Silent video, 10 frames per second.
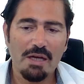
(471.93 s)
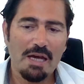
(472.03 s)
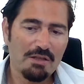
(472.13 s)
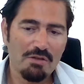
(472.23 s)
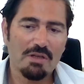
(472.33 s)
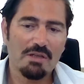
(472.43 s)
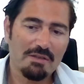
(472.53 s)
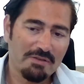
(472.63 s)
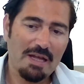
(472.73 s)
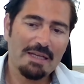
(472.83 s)
And you could,
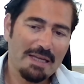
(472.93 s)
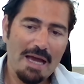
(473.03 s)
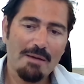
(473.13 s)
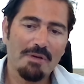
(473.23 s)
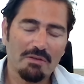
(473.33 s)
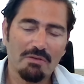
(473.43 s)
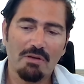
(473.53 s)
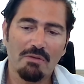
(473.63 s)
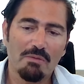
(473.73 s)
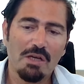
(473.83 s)
it's dynamic,
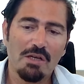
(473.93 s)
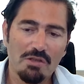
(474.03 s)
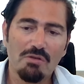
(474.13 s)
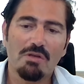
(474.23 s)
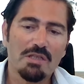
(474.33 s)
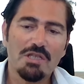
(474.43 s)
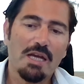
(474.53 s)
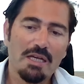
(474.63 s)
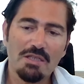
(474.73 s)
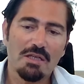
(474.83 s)
so you can
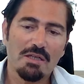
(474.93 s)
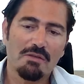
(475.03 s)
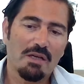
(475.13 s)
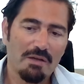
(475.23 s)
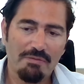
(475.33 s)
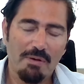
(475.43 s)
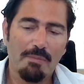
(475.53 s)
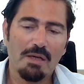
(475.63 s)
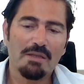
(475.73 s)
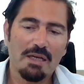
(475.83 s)
change it from
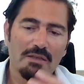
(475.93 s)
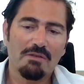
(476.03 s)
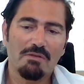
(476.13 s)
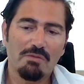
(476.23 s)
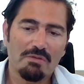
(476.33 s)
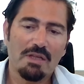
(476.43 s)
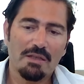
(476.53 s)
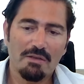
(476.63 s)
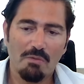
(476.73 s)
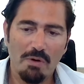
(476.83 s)
Monday to
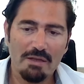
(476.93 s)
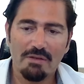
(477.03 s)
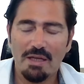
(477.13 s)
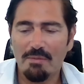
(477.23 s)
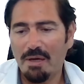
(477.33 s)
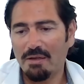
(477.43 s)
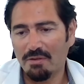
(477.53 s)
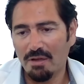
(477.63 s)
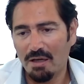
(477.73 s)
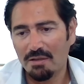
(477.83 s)
Tuesday to Wednesday
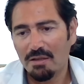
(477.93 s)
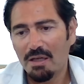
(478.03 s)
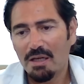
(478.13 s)
based on